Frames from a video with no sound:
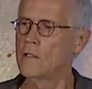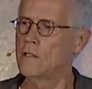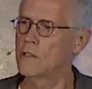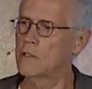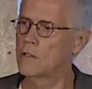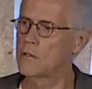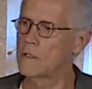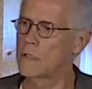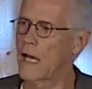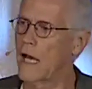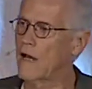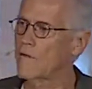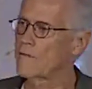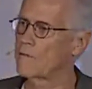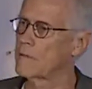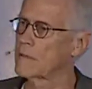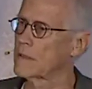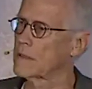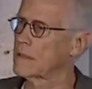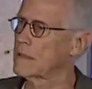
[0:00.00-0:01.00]
Two and a
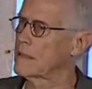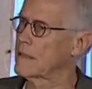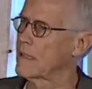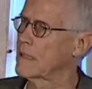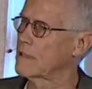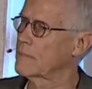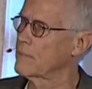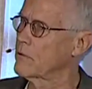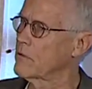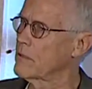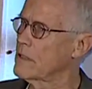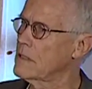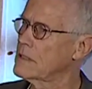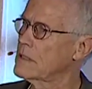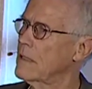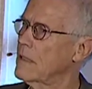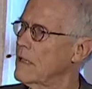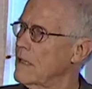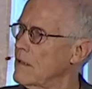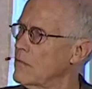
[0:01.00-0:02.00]
half billion data
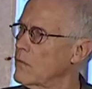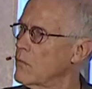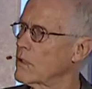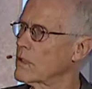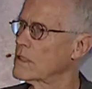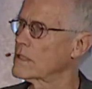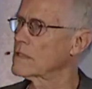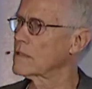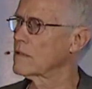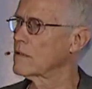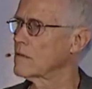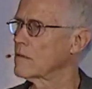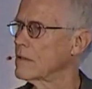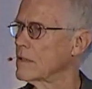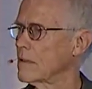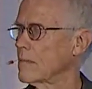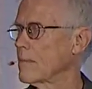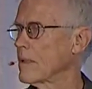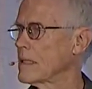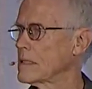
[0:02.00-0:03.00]
points, and what is it
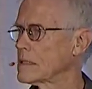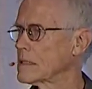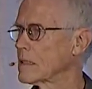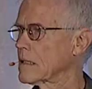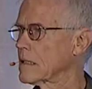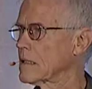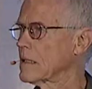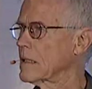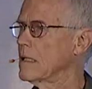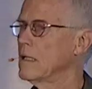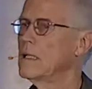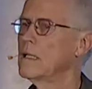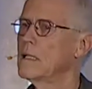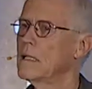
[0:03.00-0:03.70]
doing, basically?